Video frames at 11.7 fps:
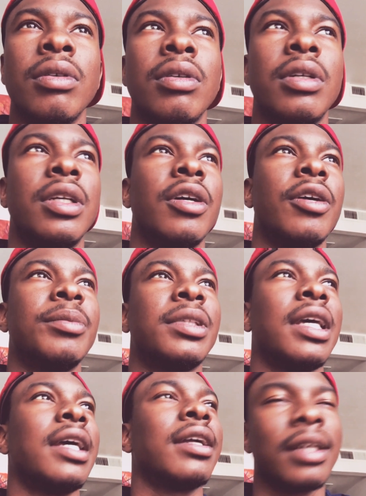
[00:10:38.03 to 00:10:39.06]
You know what I'm
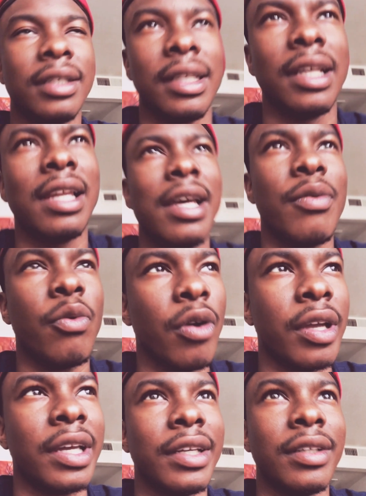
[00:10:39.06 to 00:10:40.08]
saying? Because they let
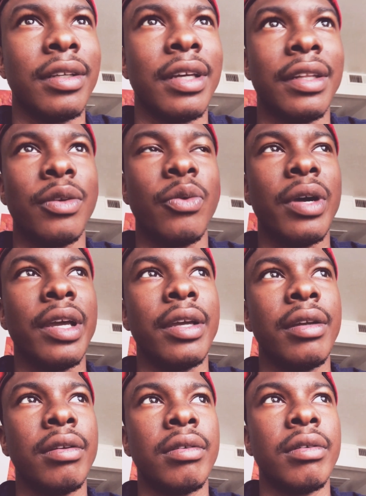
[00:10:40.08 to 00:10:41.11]
work get in the way,
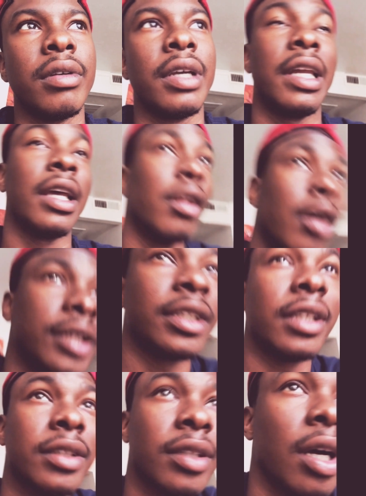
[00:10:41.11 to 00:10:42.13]
getting lost in
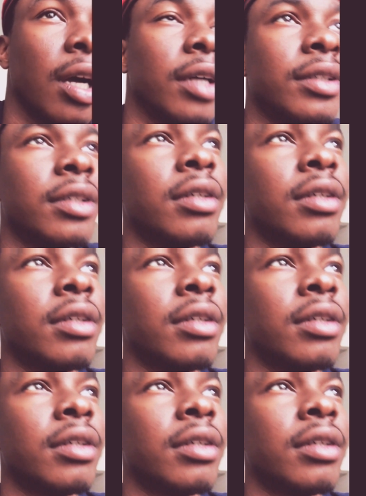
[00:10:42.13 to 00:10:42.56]
the sauce.